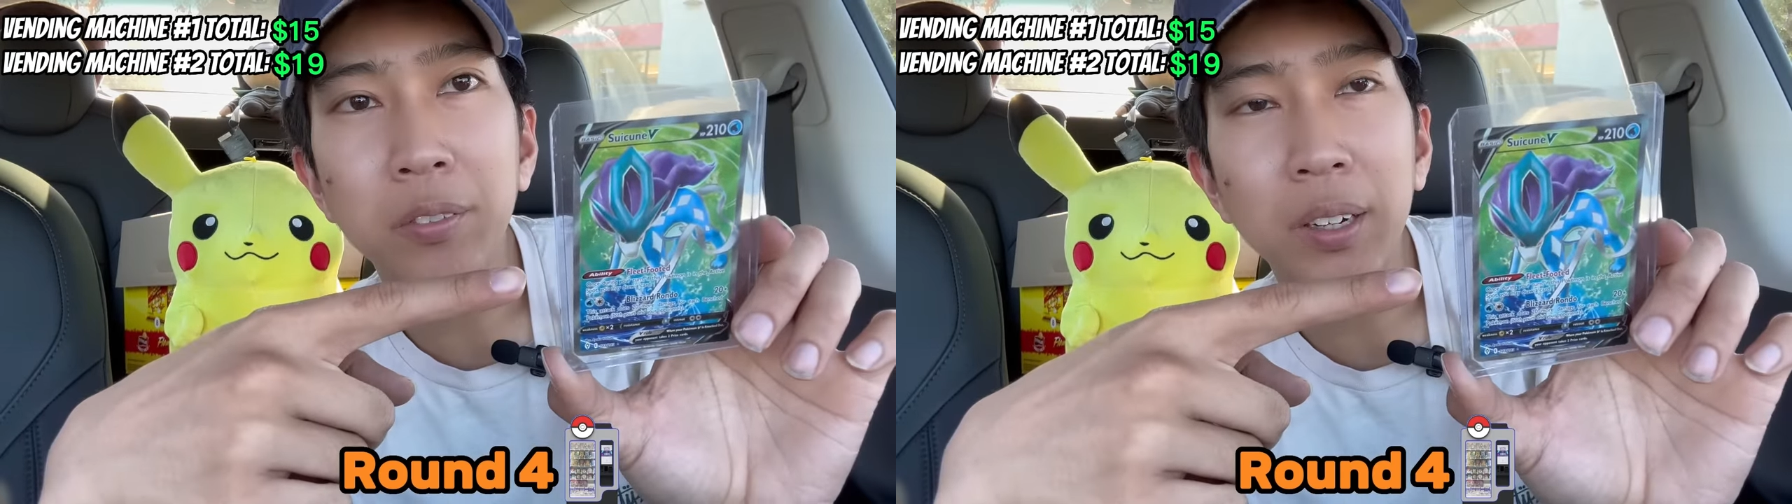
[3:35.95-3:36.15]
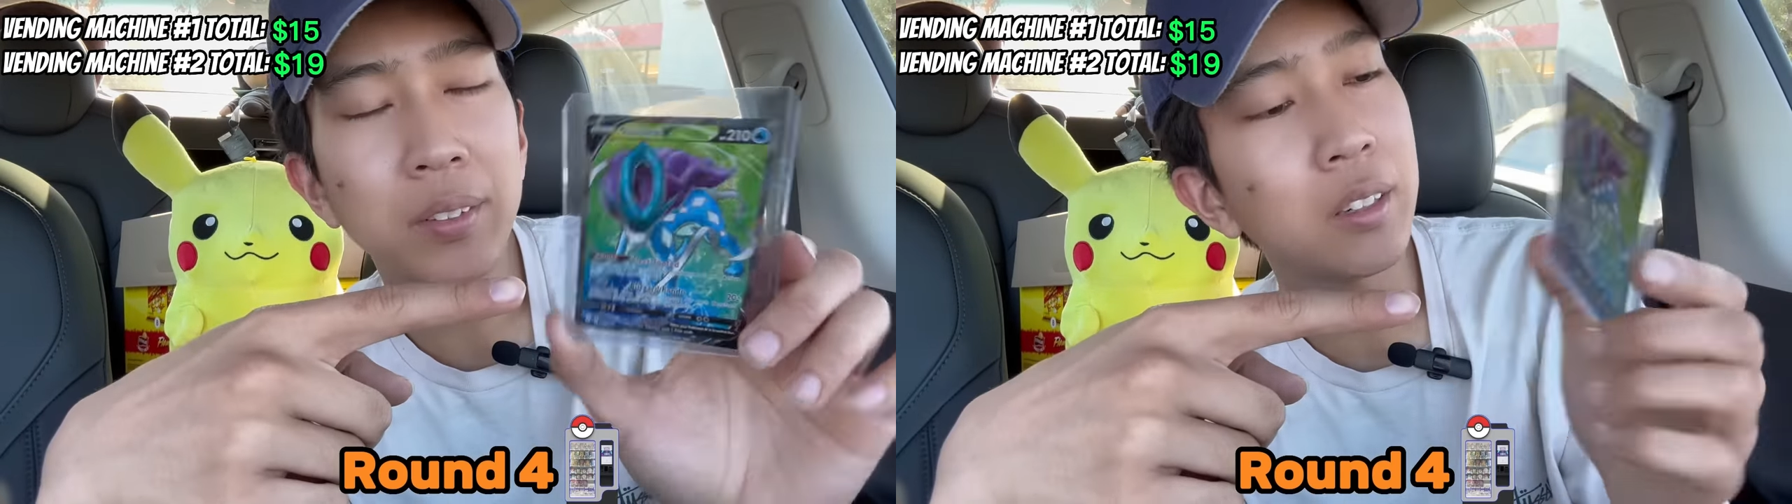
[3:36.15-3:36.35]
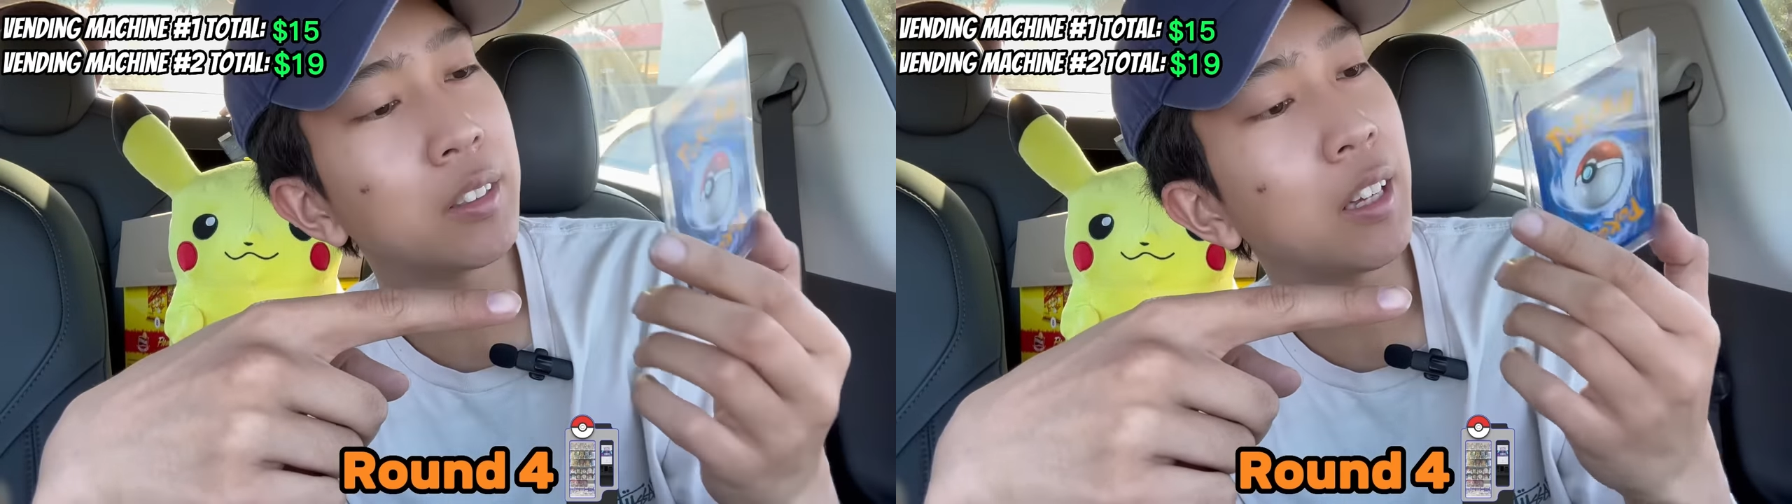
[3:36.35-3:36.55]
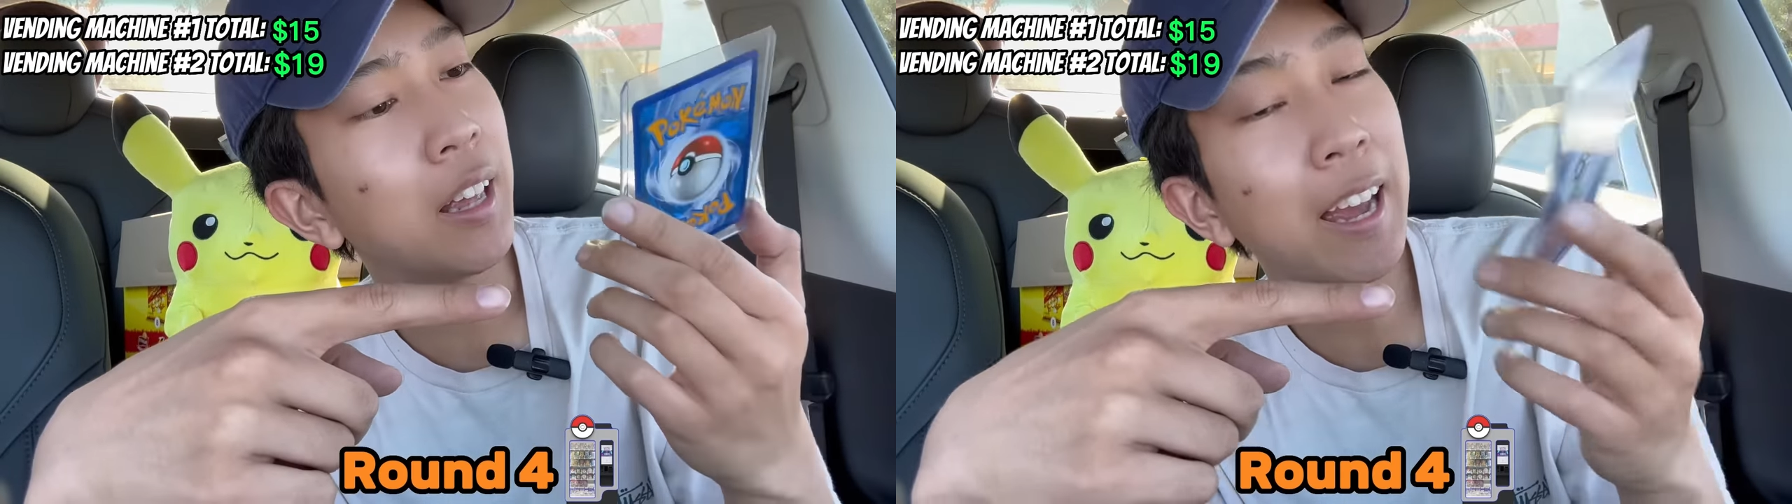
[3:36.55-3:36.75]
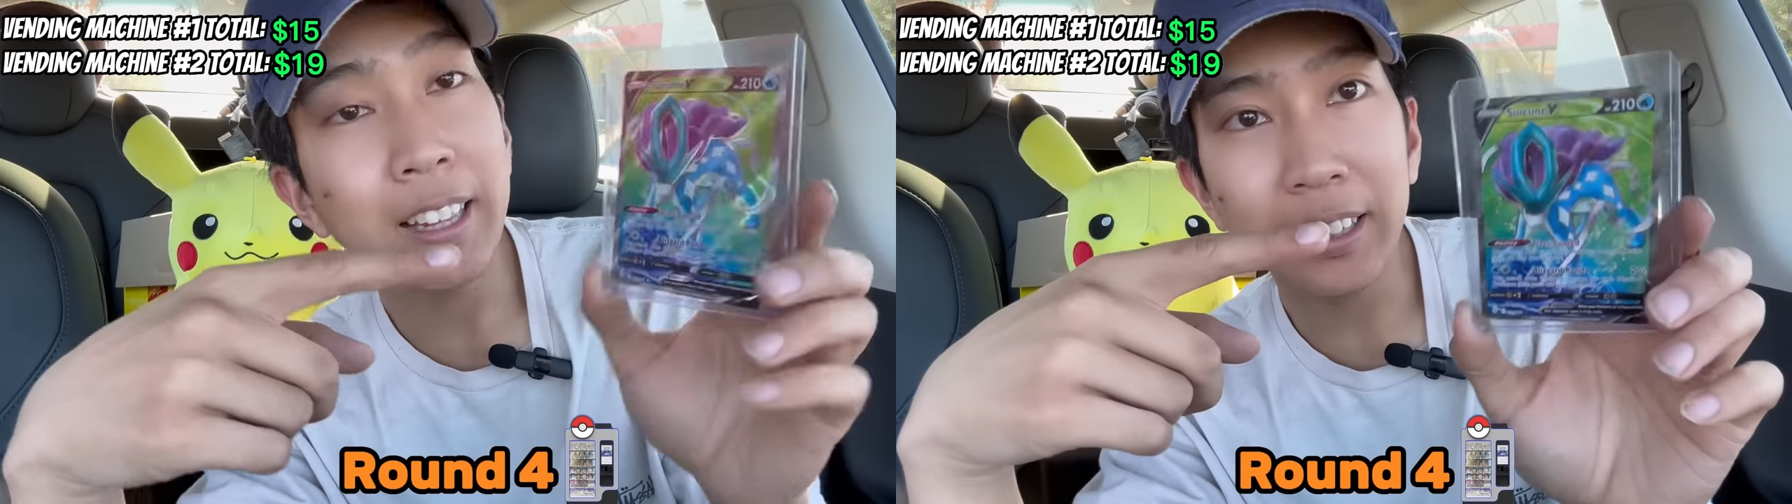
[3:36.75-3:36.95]
$5
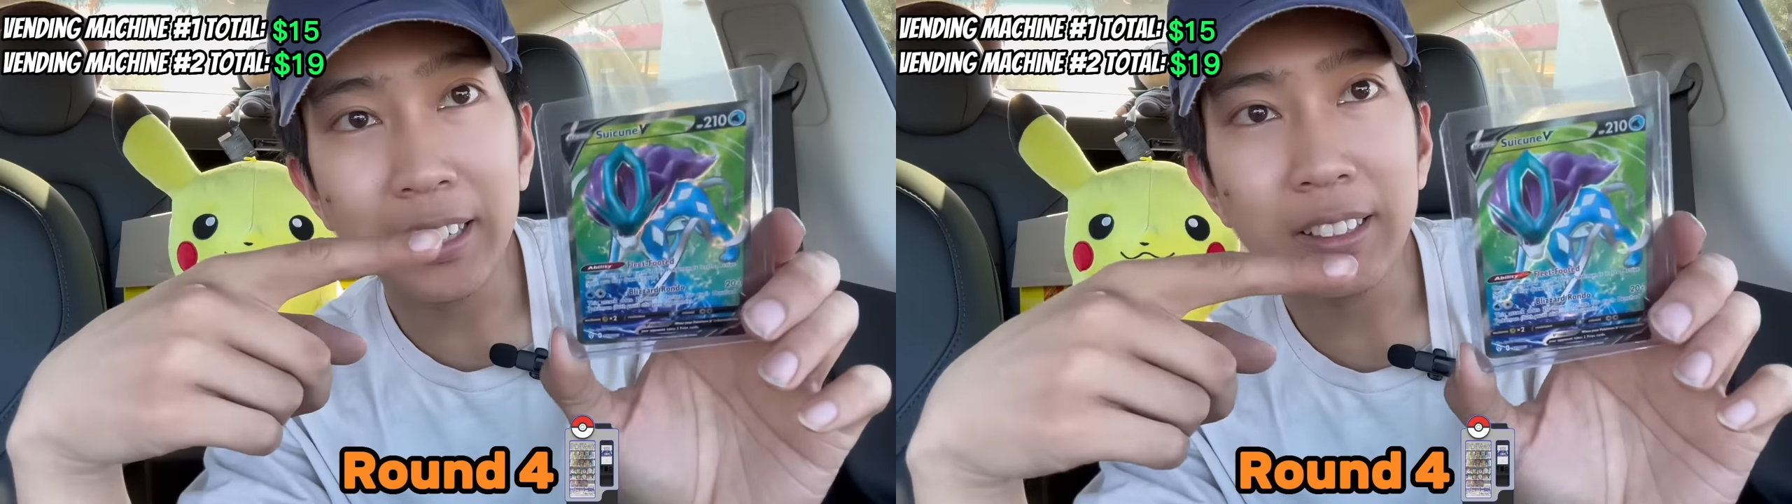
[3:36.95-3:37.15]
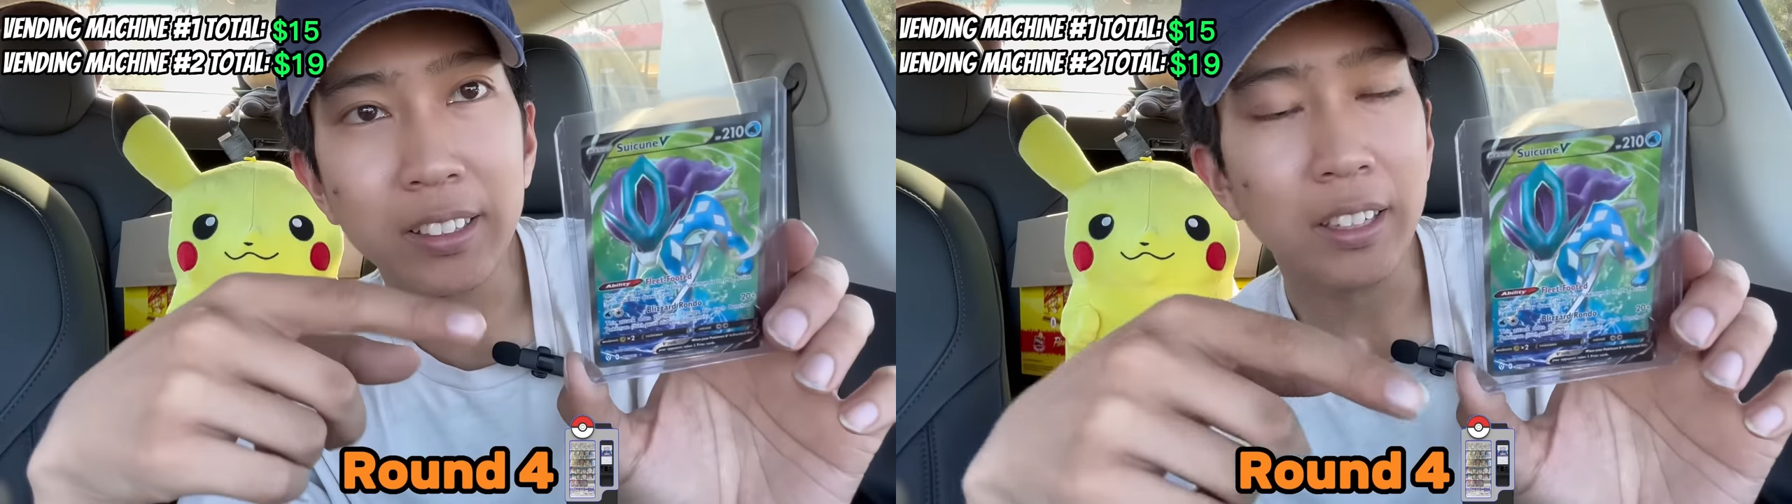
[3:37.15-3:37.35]
at least,